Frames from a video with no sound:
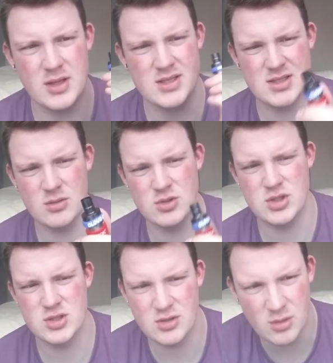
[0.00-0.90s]
It's now
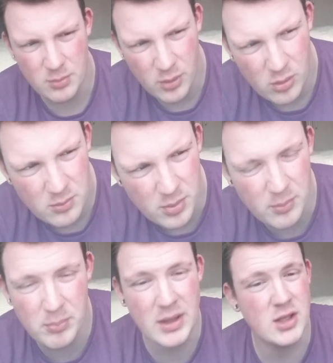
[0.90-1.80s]
just on the bottom,
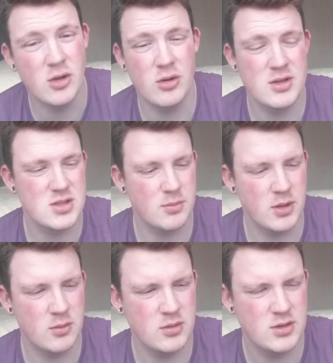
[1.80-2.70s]
but by God, it's a
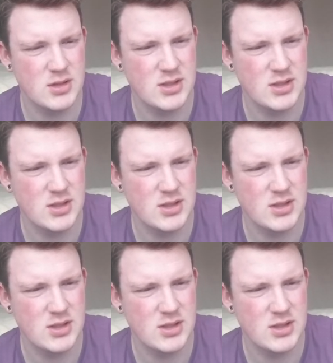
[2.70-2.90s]
big one.